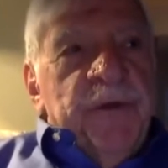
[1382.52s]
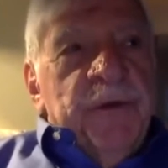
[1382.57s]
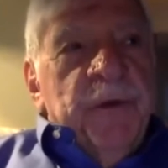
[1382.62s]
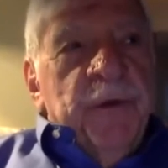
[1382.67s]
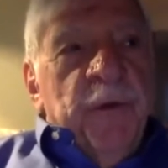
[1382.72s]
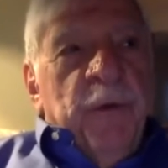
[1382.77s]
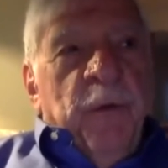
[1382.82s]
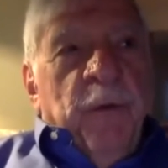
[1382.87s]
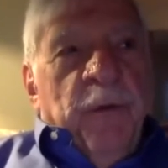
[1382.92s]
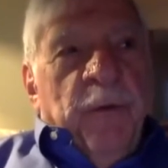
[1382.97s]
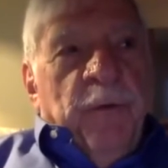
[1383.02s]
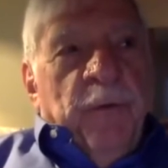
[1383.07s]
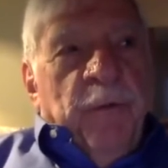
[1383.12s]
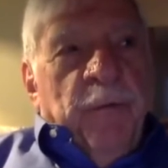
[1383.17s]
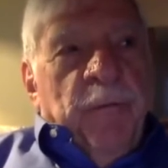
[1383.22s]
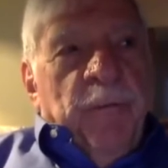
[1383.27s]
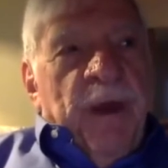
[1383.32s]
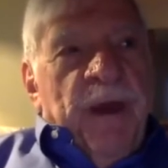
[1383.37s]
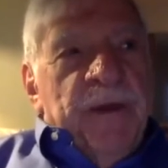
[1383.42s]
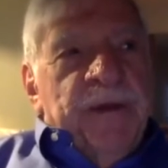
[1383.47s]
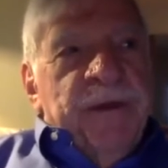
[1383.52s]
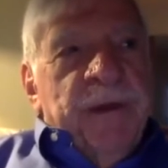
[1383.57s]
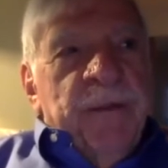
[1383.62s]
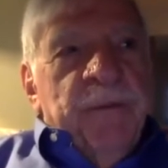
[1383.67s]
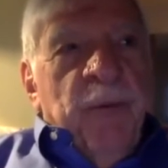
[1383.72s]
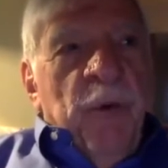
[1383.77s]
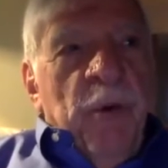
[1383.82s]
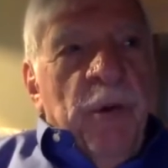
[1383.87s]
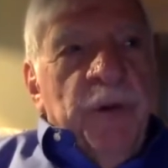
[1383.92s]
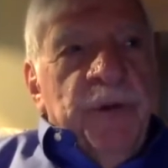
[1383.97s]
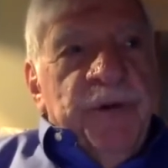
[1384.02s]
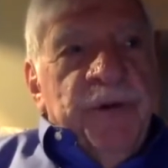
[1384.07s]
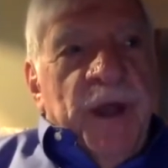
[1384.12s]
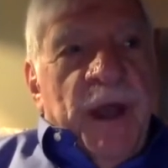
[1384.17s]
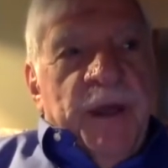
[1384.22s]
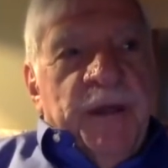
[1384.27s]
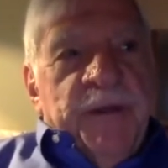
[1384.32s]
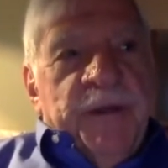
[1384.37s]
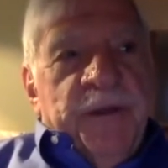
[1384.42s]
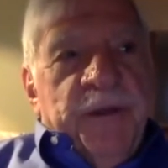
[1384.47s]
little basketball
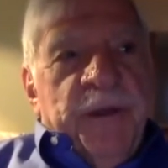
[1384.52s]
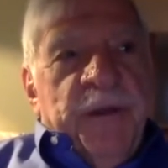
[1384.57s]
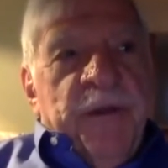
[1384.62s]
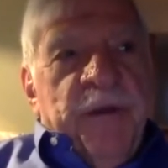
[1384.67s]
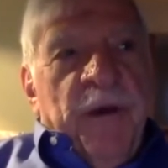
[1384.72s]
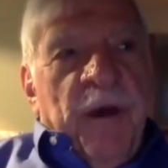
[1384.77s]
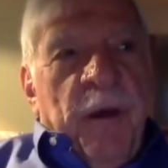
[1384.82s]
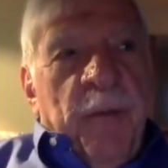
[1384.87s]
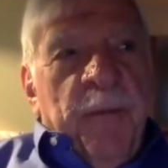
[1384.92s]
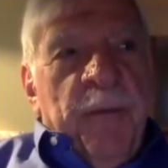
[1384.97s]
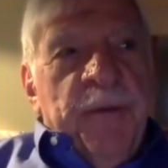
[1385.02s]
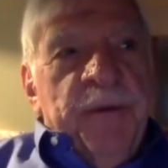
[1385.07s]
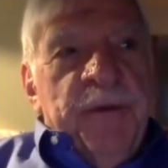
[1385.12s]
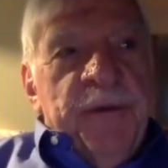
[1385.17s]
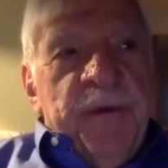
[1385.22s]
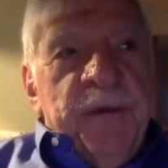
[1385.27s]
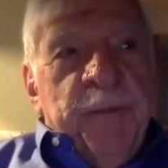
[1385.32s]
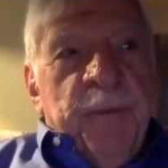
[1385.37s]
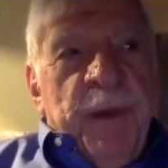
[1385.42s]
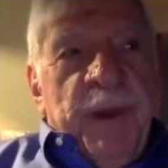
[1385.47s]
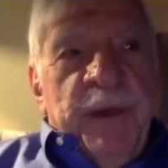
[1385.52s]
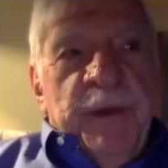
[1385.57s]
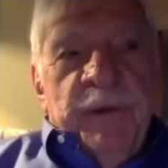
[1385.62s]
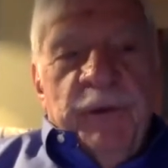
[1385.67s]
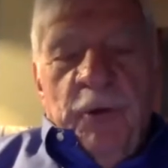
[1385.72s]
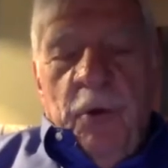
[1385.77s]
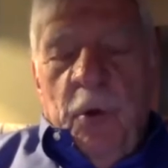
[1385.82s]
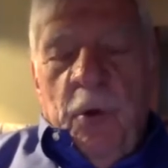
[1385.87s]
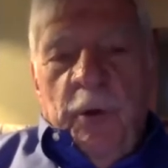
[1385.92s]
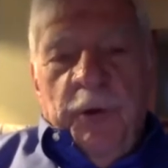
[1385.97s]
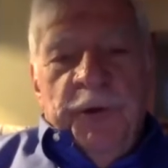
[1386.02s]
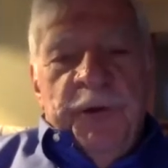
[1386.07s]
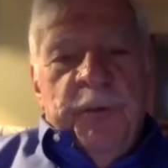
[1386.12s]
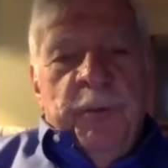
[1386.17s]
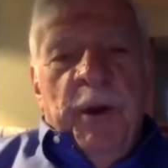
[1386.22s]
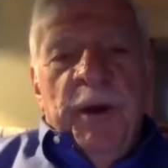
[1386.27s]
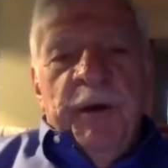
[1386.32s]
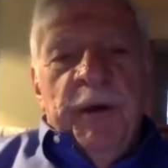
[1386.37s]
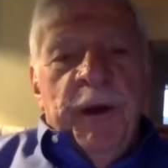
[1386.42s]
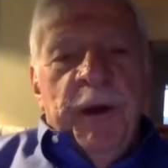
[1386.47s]
sized thing up into space called
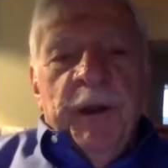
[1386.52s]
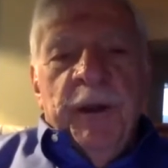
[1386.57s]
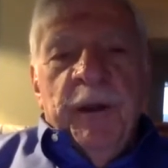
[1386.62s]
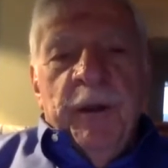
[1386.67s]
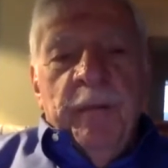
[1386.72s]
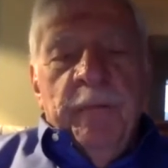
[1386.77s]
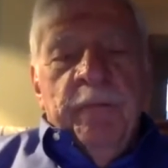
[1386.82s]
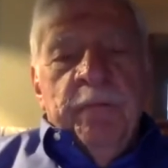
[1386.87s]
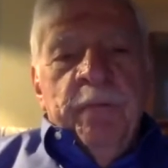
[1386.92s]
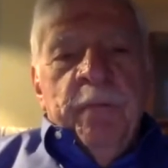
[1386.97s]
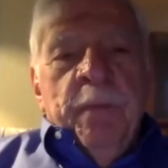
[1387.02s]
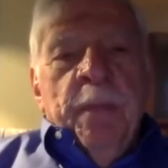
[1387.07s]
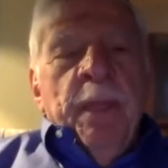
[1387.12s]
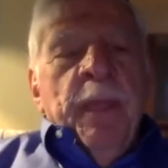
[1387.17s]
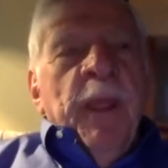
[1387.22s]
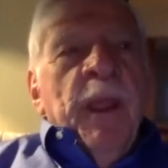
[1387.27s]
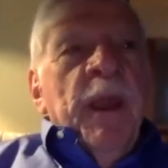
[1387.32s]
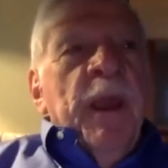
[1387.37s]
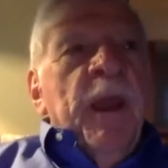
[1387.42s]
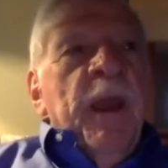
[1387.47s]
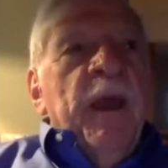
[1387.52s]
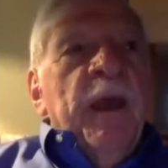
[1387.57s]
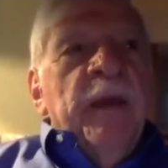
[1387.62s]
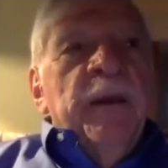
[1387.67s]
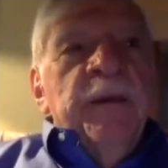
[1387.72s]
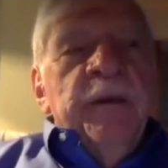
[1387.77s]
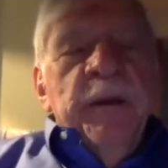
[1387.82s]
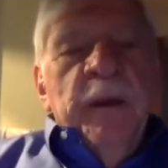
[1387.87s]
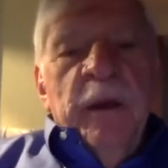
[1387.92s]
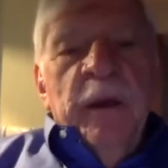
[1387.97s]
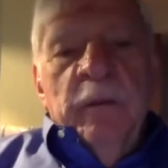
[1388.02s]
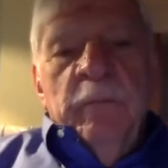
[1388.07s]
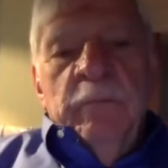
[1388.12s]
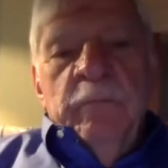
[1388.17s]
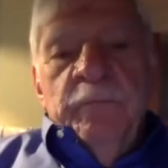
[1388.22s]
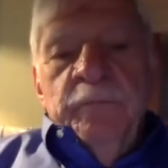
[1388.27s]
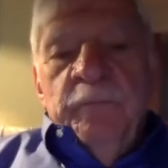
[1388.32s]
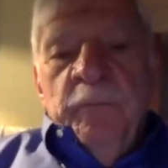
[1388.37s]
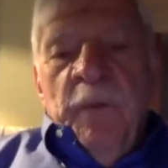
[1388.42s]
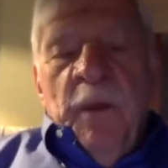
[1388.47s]
Sputnik. And
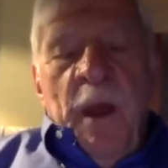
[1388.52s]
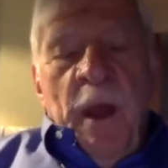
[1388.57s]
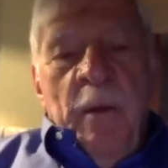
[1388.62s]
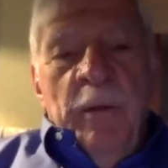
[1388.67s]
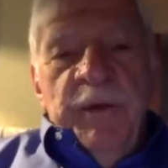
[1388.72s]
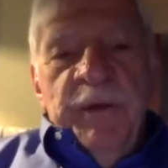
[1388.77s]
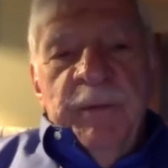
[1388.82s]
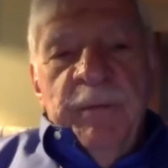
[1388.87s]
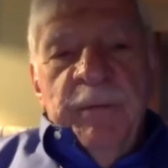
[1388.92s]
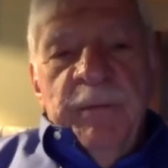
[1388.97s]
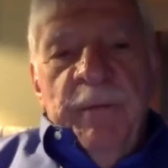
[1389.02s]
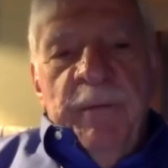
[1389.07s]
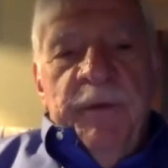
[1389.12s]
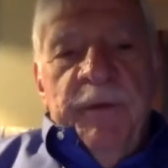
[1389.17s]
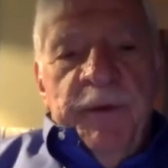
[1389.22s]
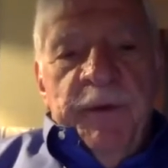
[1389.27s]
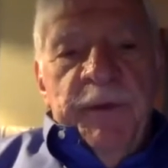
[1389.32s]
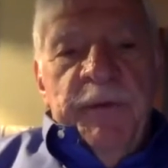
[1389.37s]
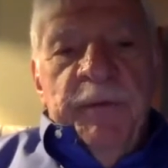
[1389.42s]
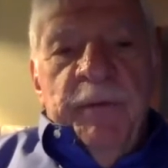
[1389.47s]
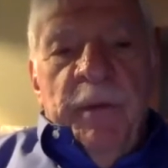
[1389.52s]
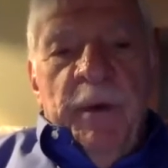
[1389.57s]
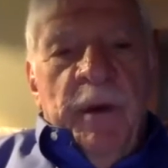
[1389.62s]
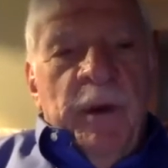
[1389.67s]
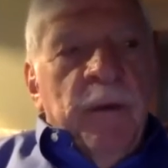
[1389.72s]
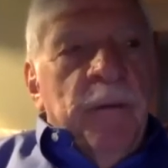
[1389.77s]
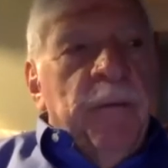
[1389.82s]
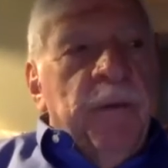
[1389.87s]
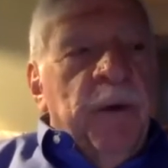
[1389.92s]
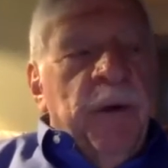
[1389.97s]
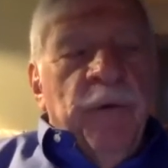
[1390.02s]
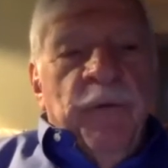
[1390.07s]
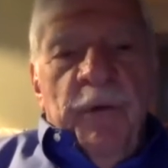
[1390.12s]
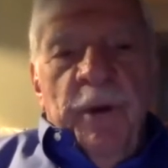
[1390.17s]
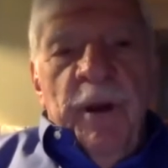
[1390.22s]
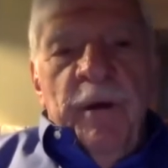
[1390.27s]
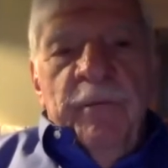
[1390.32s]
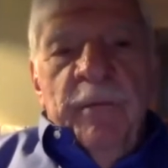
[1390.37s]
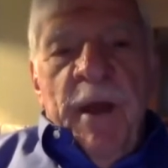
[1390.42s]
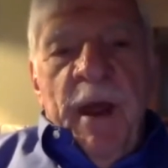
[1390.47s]
um, I was a math and middle
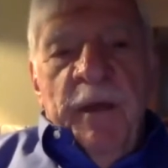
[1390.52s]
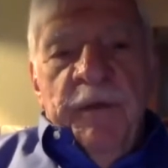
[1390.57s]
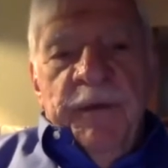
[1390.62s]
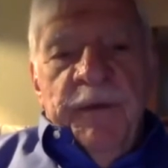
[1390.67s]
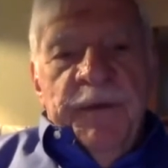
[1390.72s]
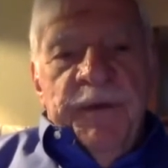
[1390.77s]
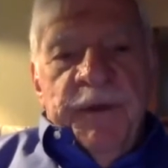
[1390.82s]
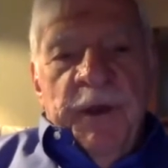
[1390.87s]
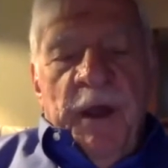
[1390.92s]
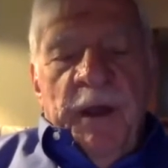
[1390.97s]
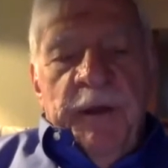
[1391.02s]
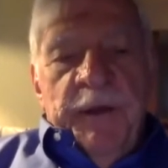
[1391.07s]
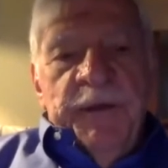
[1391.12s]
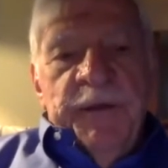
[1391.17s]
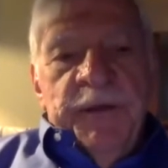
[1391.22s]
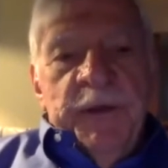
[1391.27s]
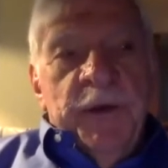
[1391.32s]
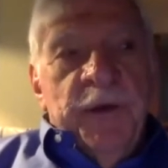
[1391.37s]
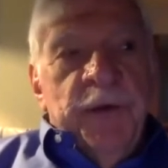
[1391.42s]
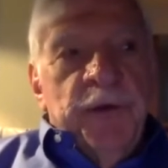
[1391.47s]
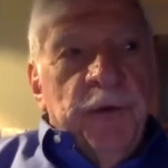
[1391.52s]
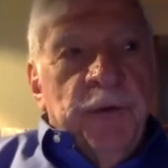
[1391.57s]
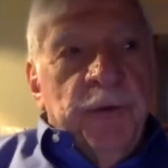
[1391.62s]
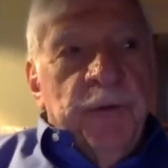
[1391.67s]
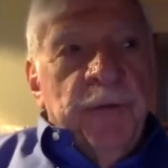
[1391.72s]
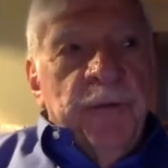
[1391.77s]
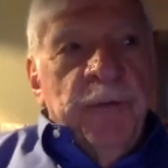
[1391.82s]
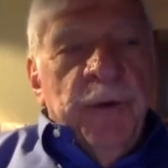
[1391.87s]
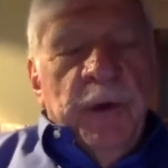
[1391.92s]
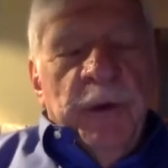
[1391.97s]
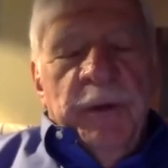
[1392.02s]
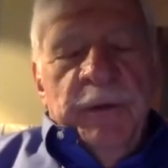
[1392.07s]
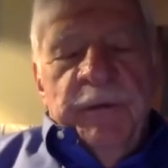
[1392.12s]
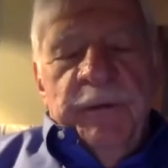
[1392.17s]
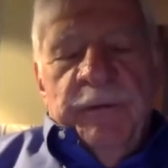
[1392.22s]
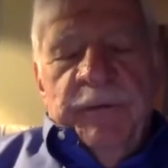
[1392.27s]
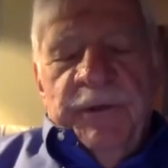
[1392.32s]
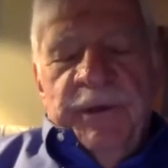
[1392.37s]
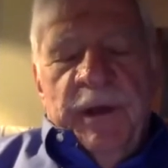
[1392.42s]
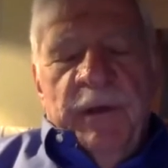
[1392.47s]
grade math and science teacher, uh,
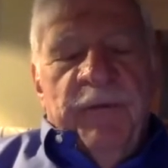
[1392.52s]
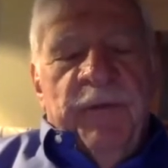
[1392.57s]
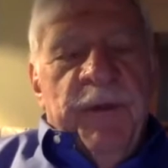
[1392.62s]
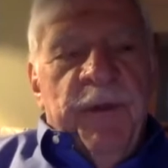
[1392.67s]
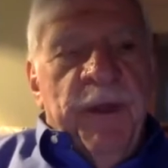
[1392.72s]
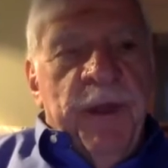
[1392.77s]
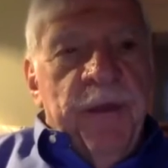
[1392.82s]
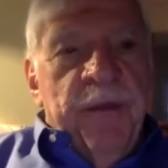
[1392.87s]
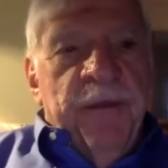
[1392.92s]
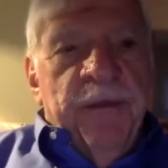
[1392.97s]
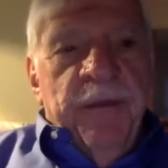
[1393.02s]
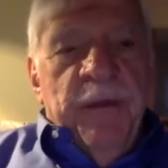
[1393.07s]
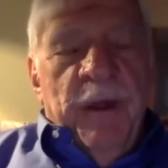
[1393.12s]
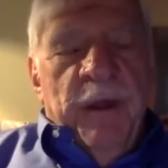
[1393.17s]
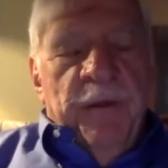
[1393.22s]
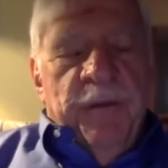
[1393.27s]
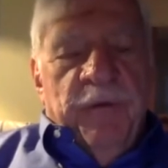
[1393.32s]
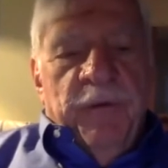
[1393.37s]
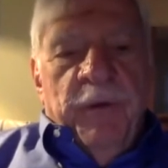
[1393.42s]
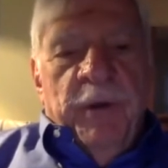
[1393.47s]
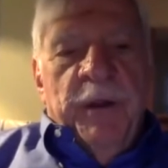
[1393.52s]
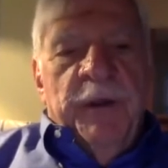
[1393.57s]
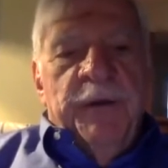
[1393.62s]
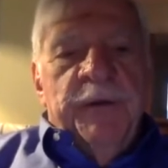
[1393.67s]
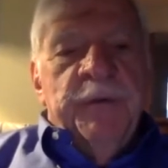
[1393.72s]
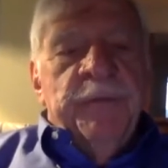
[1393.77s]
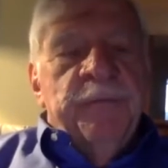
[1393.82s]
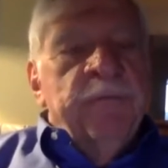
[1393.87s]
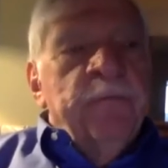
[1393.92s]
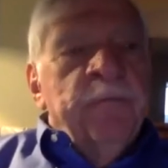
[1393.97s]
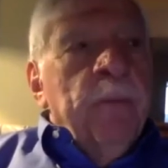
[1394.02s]
seventh, eighth, and ninth grades.